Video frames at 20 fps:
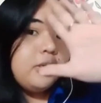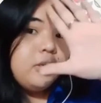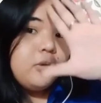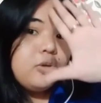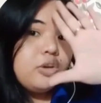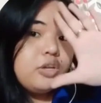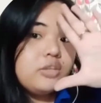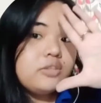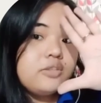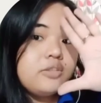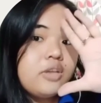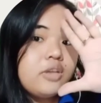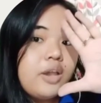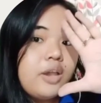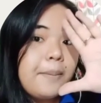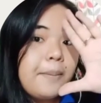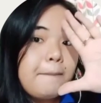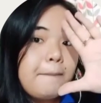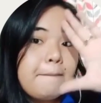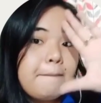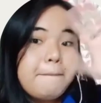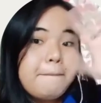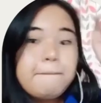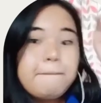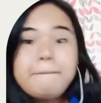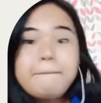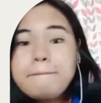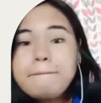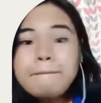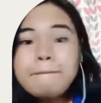see you next time.
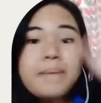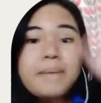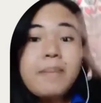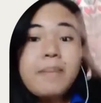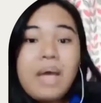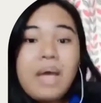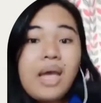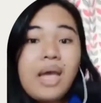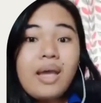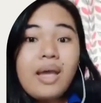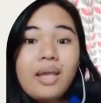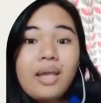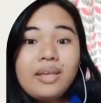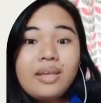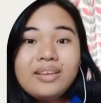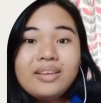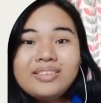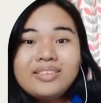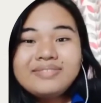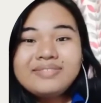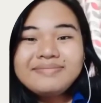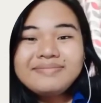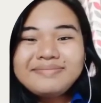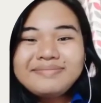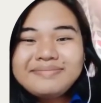Bye bye!